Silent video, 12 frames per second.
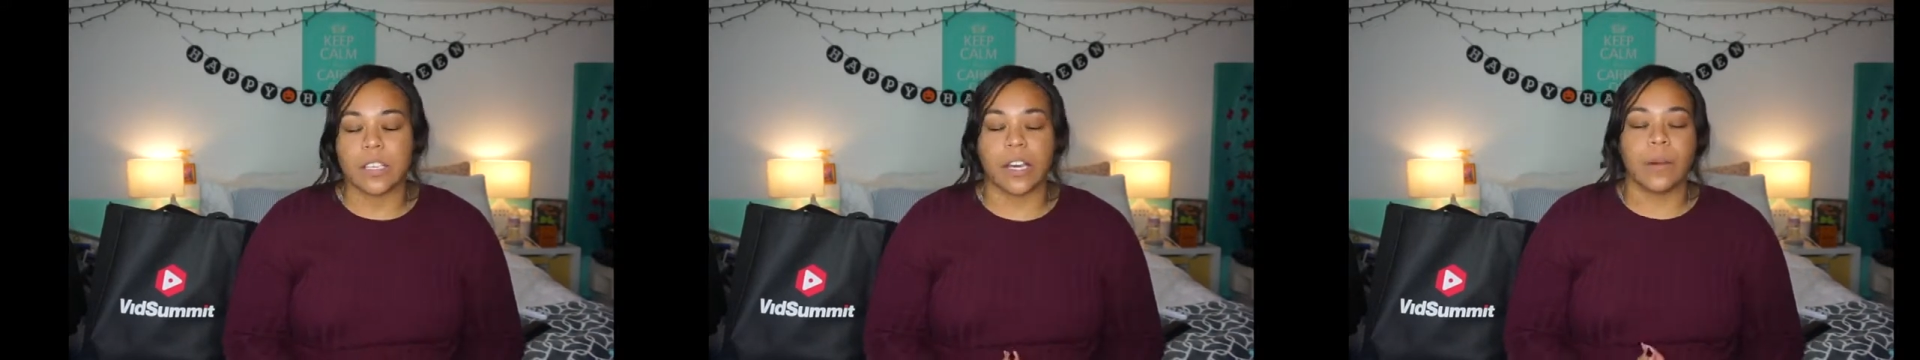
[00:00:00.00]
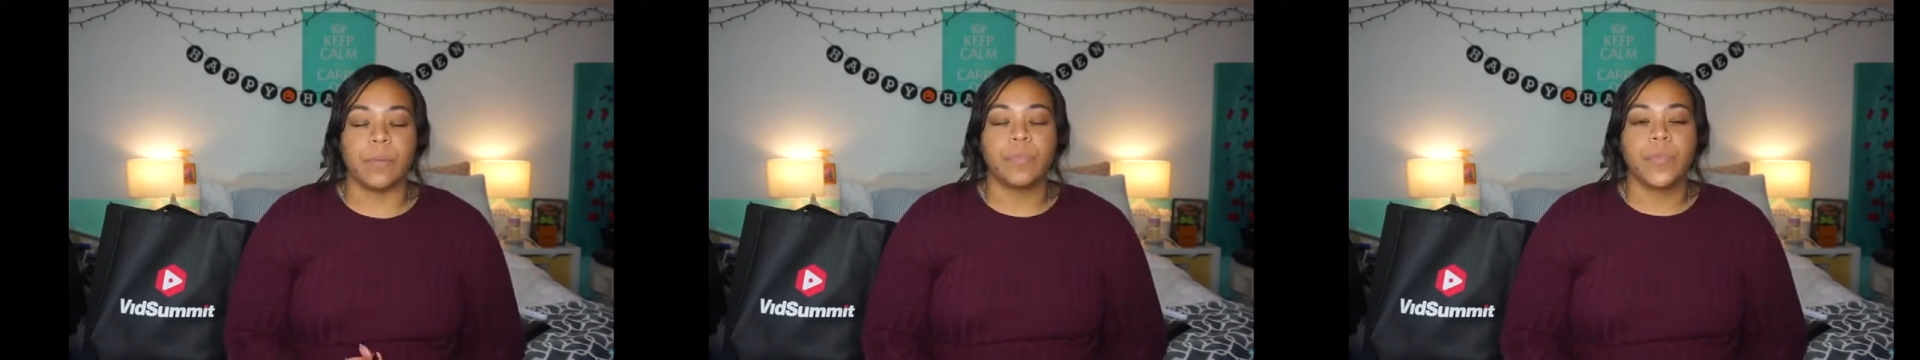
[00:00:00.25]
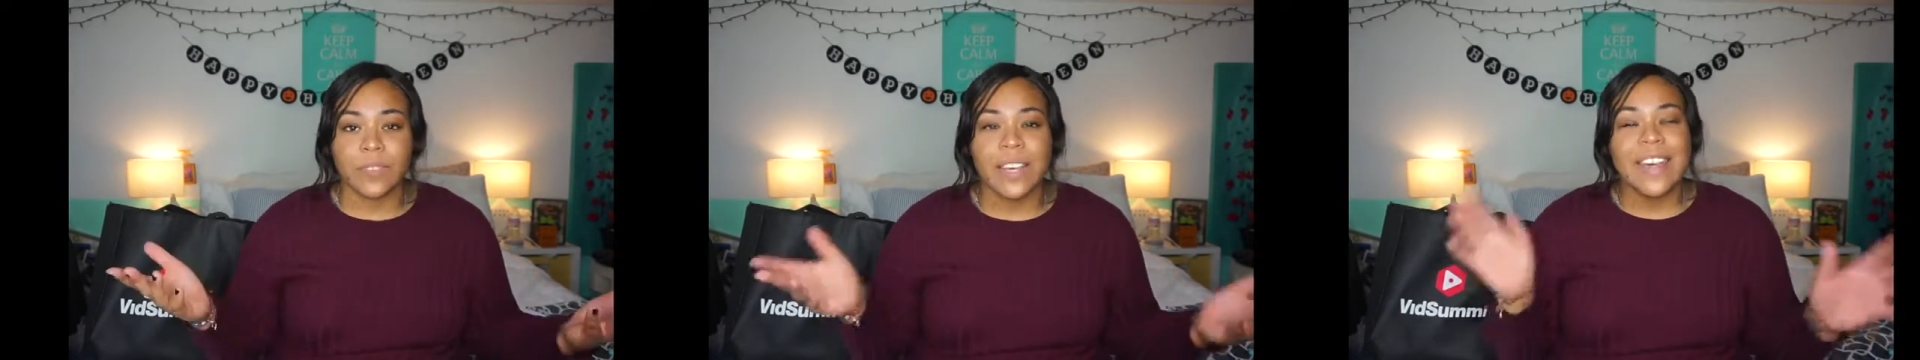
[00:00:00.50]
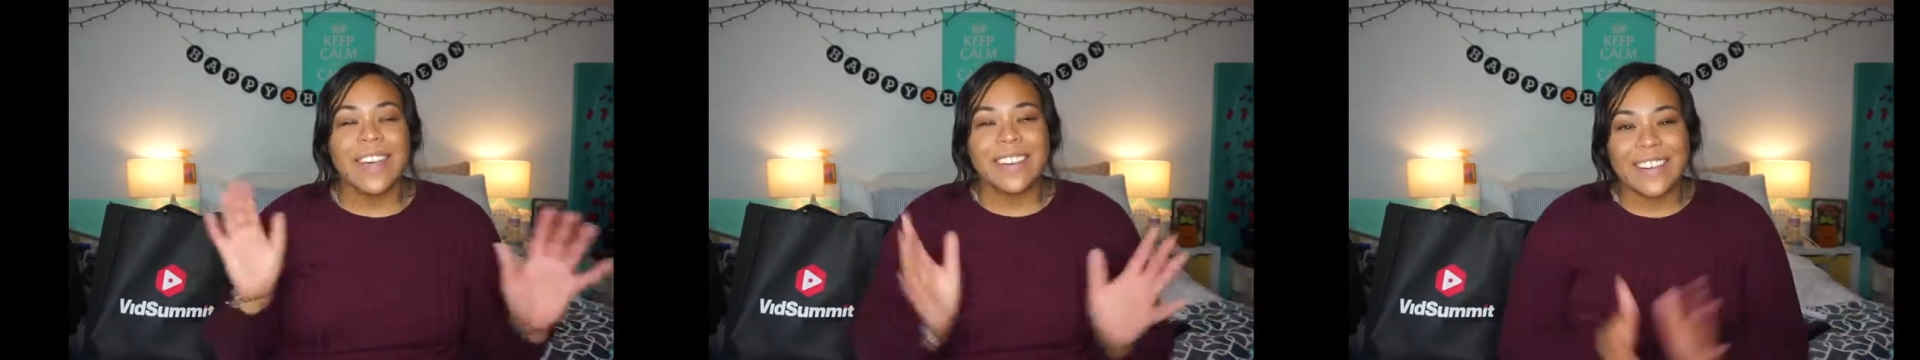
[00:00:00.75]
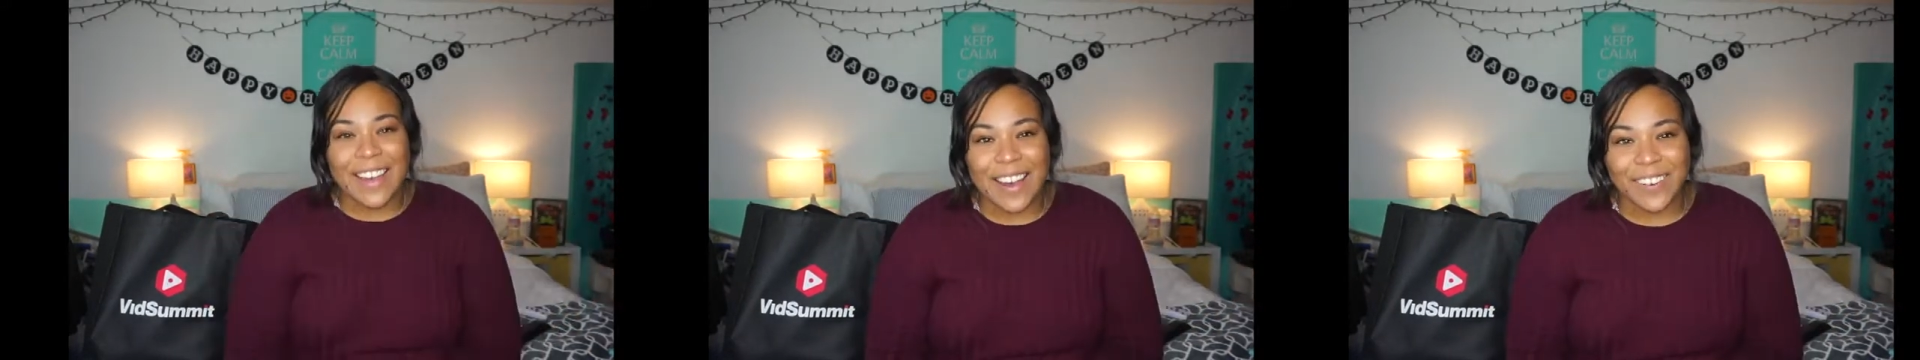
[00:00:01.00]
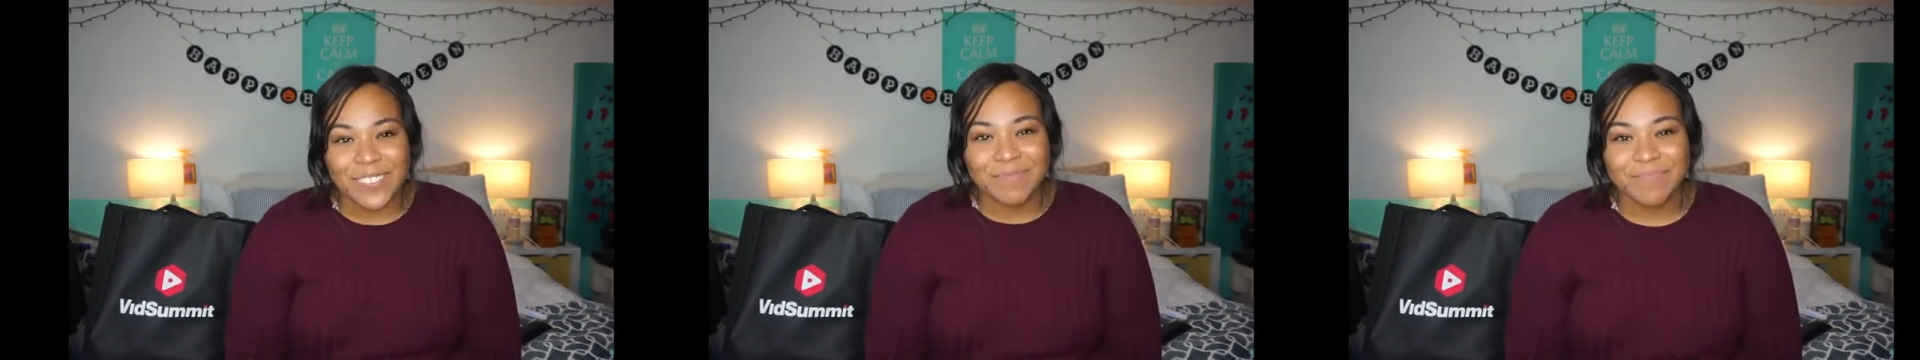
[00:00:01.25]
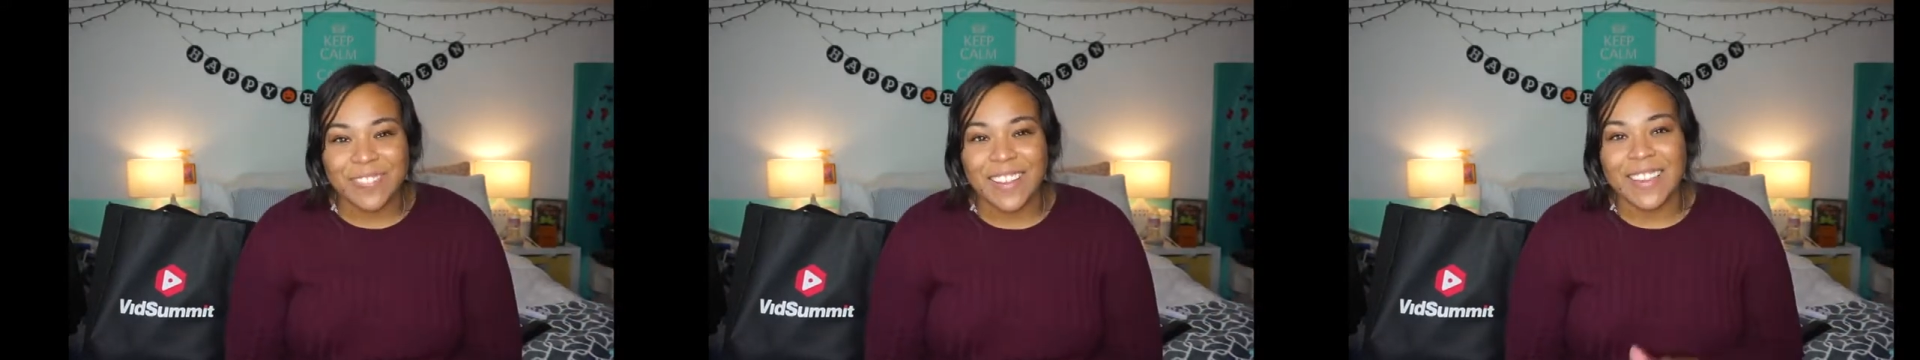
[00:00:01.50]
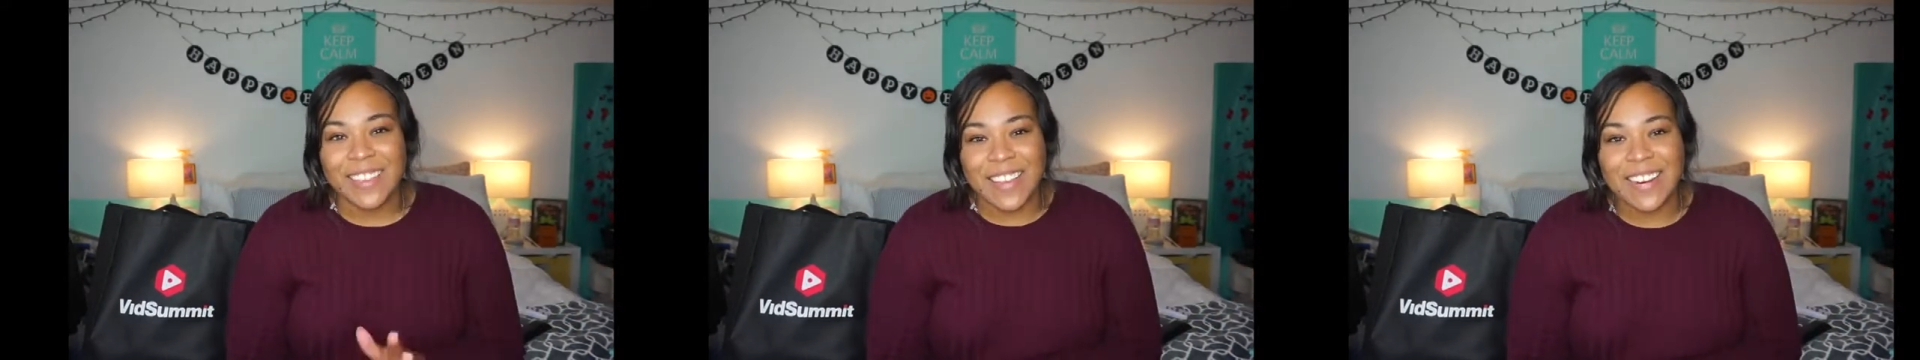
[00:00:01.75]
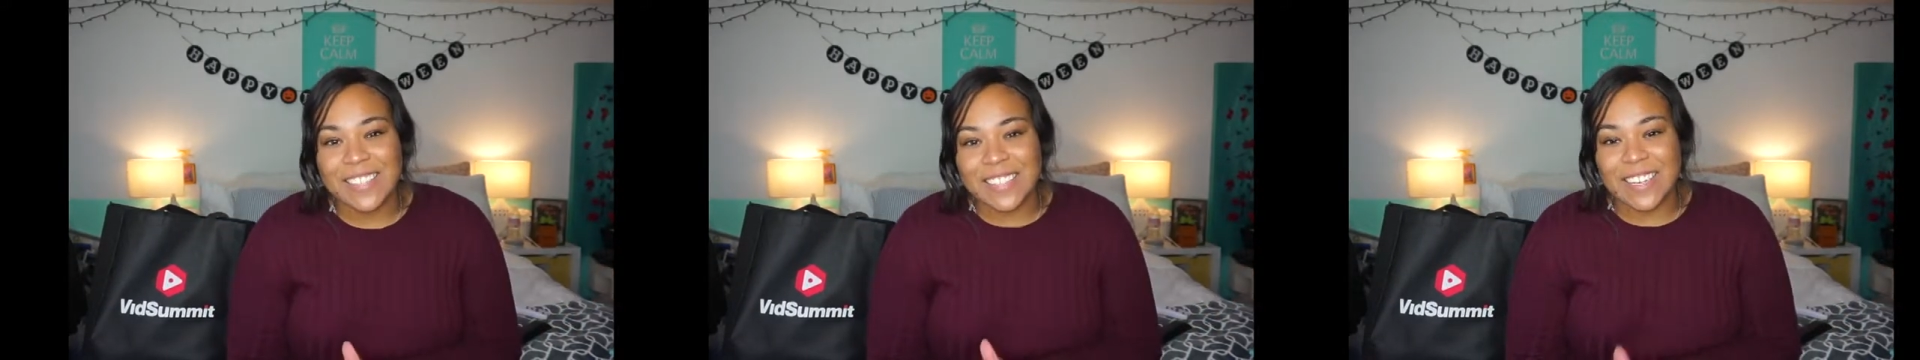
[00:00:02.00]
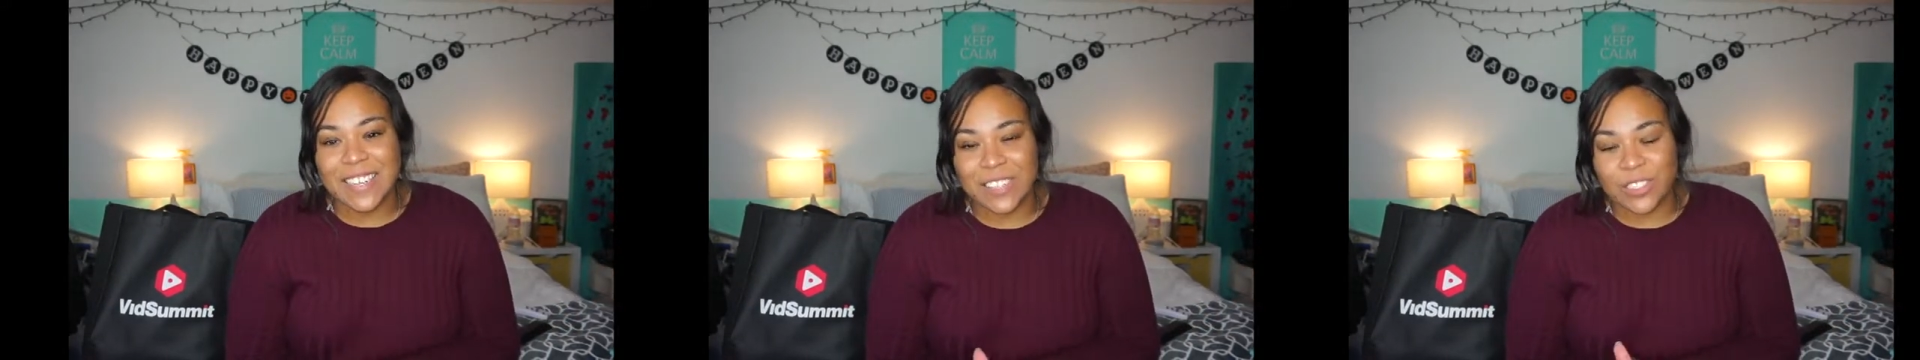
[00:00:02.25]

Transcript: second. Now, let us get